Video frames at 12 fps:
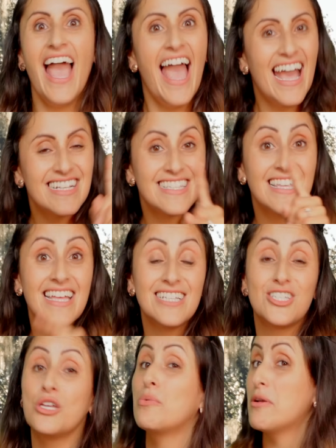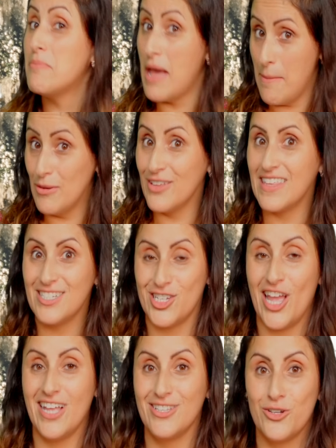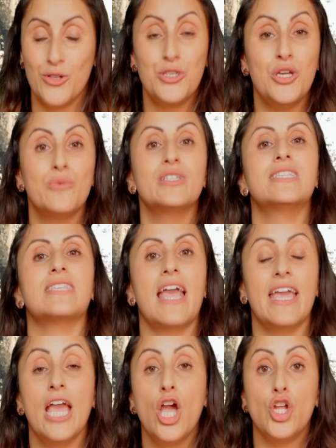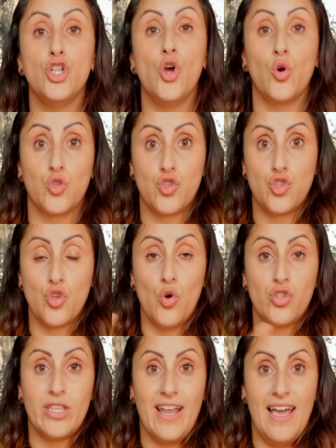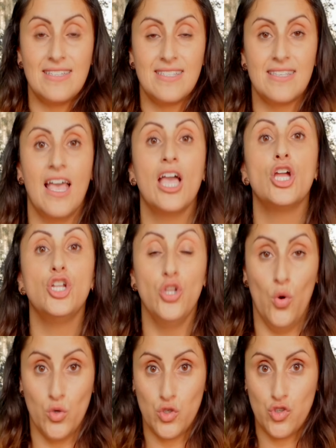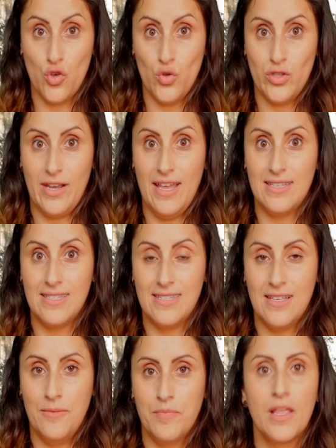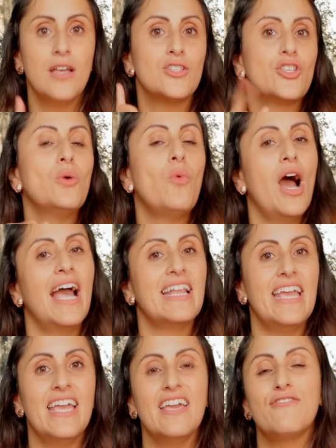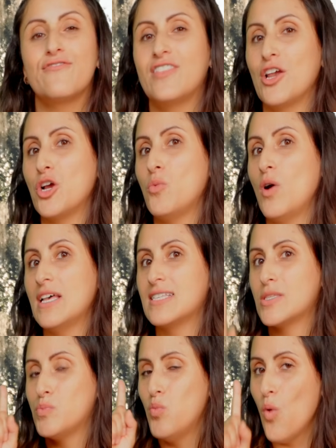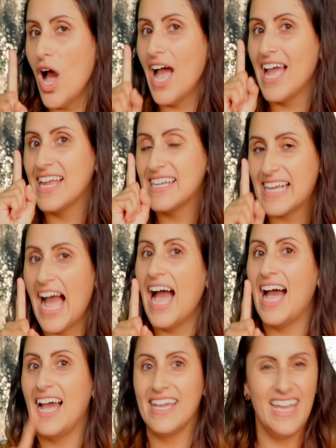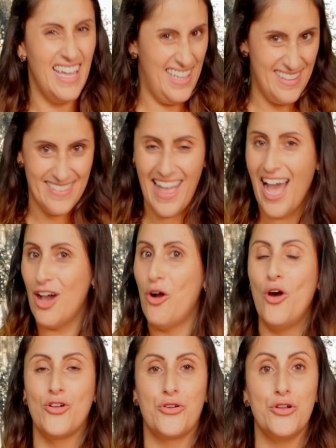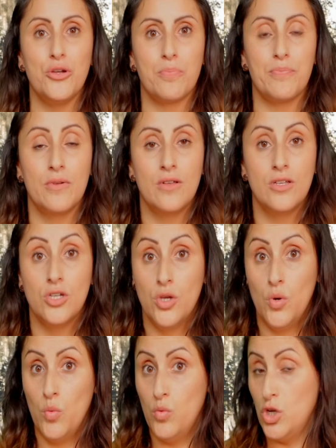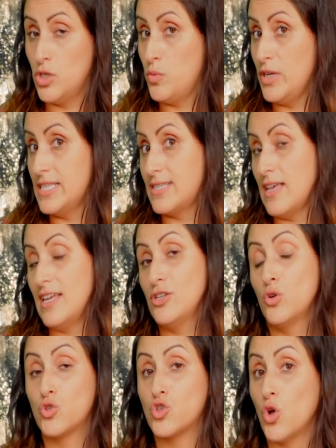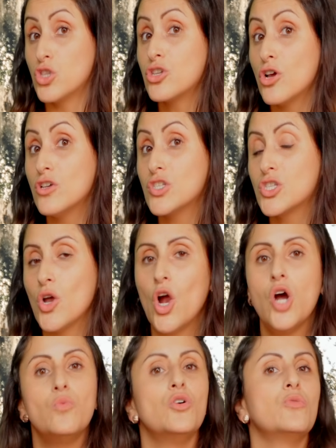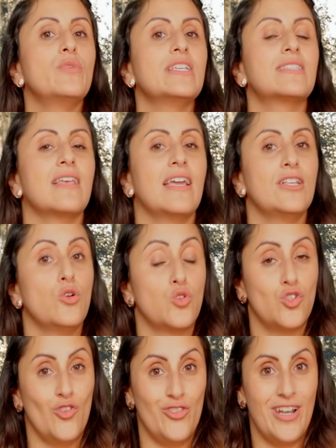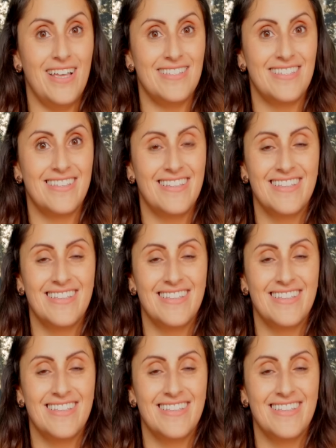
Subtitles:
Excellent. You remember the gender. You would say nosotras. Nosotras. So what if there was one guy in that whole group? Would we say nosotros or would we say nosotras?